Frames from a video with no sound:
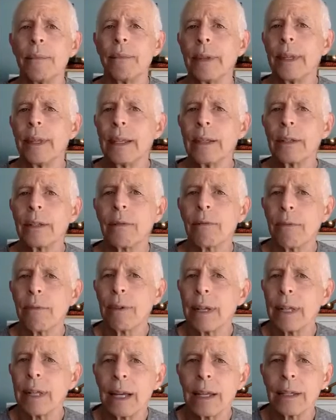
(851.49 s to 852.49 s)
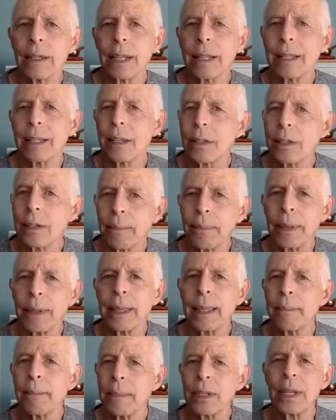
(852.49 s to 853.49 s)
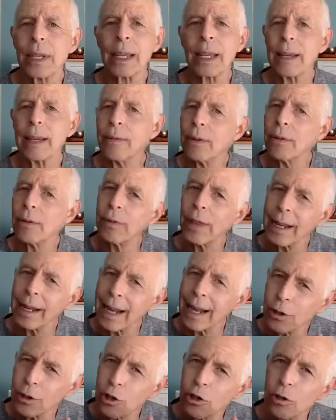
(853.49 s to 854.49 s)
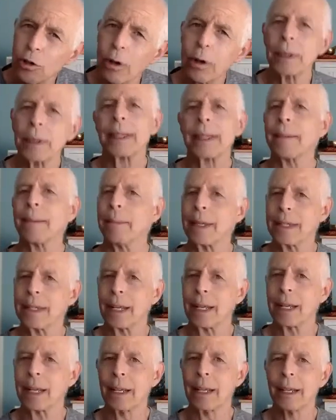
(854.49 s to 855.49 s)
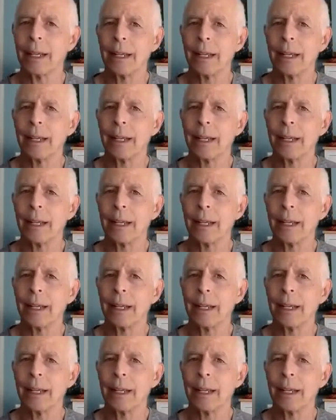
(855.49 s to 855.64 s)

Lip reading: needs to realize that there's something they're missing, even if they're not sure what they're missing.